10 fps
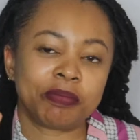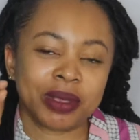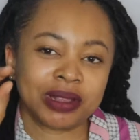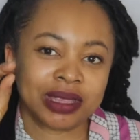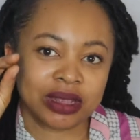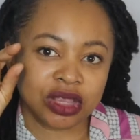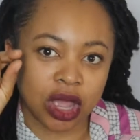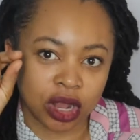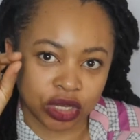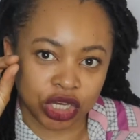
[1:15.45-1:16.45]
bitty
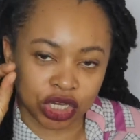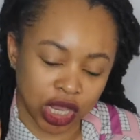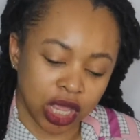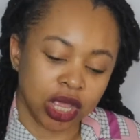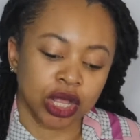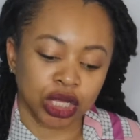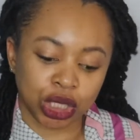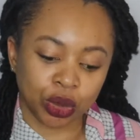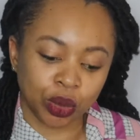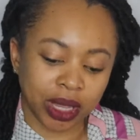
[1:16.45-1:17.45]
touch
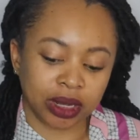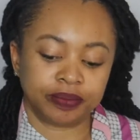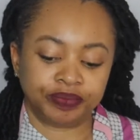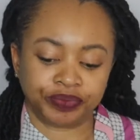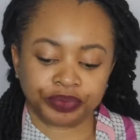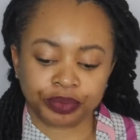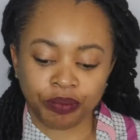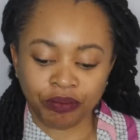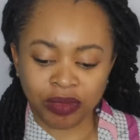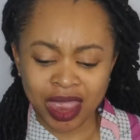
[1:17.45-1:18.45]
to it,
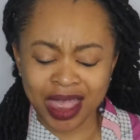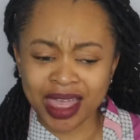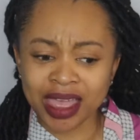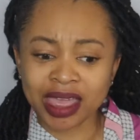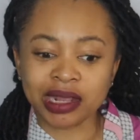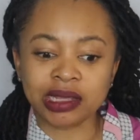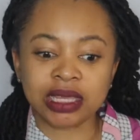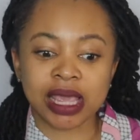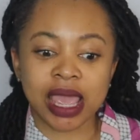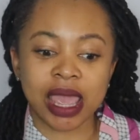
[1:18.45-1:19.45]

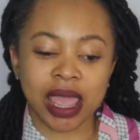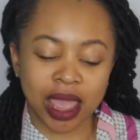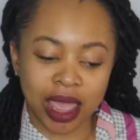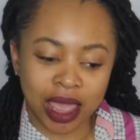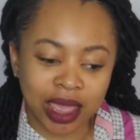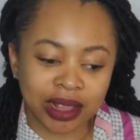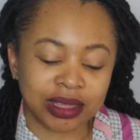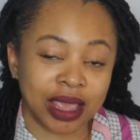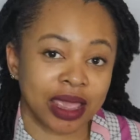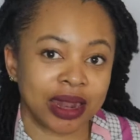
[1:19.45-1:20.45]
and
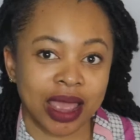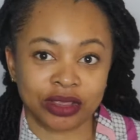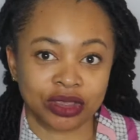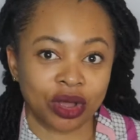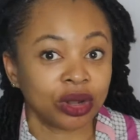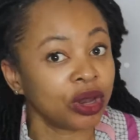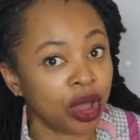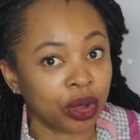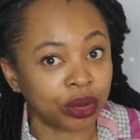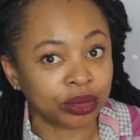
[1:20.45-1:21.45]
as y'all
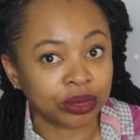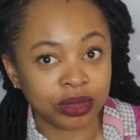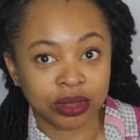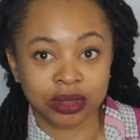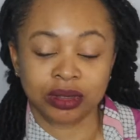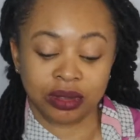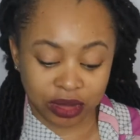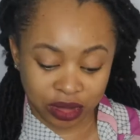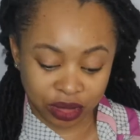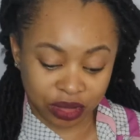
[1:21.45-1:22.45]
know,
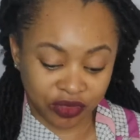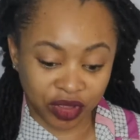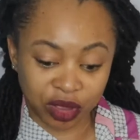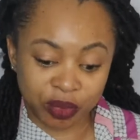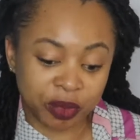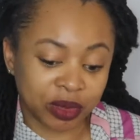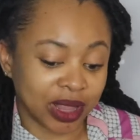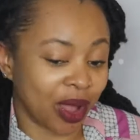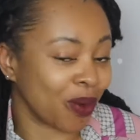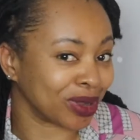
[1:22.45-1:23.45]
for the people
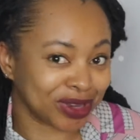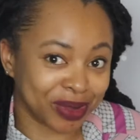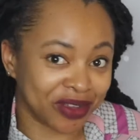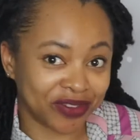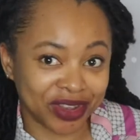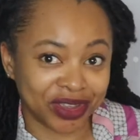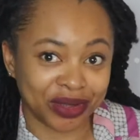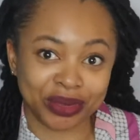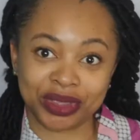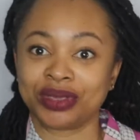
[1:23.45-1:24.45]
that watch my
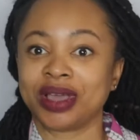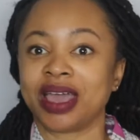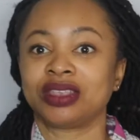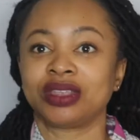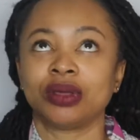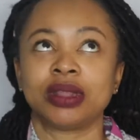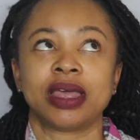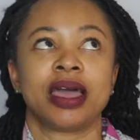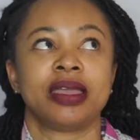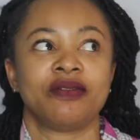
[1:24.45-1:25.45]
videos, you guys know
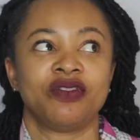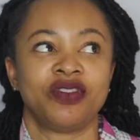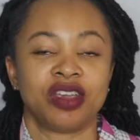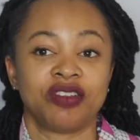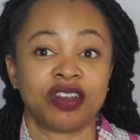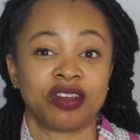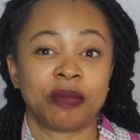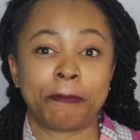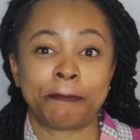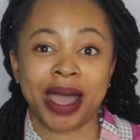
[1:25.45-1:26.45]
that I am
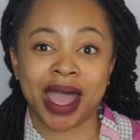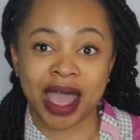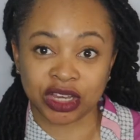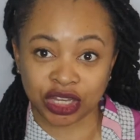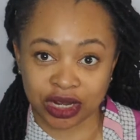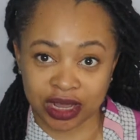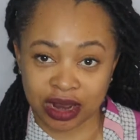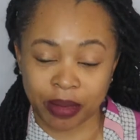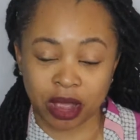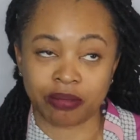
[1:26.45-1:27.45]
very passionate
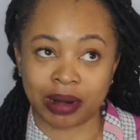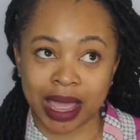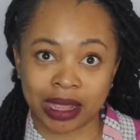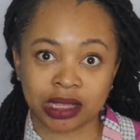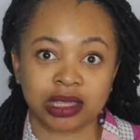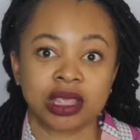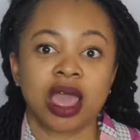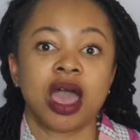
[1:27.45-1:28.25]
about blacks,